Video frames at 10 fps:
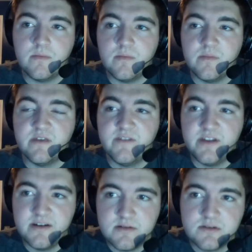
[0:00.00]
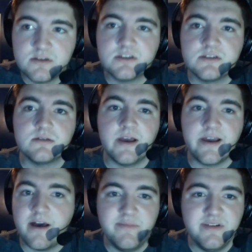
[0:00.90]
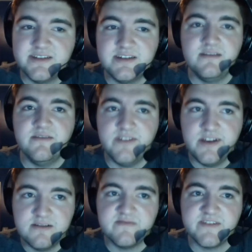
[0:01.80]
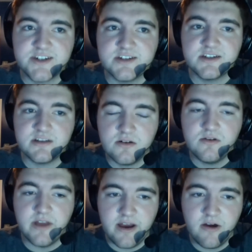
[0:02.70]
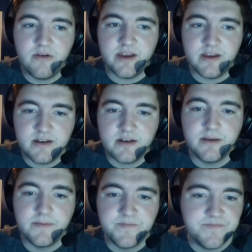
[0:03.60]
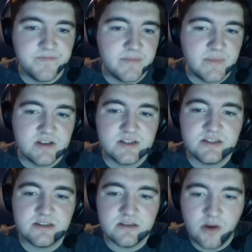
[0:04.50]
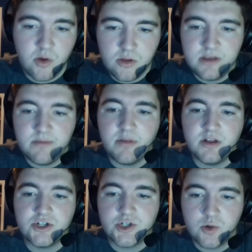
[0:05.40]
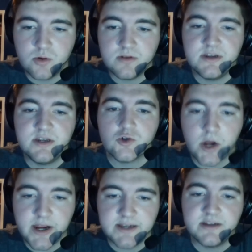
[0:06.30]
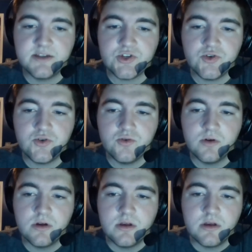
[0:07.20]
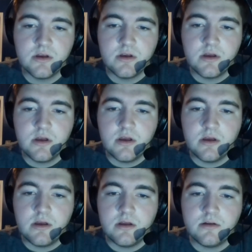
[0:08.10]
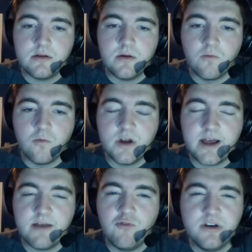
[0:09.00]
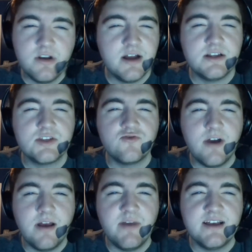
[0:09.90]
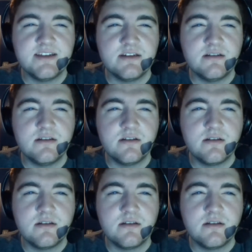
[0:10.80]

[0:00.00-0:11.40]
I got busy, the videos eventually slowed down, and slowly but surely grinded to what I would not describe as an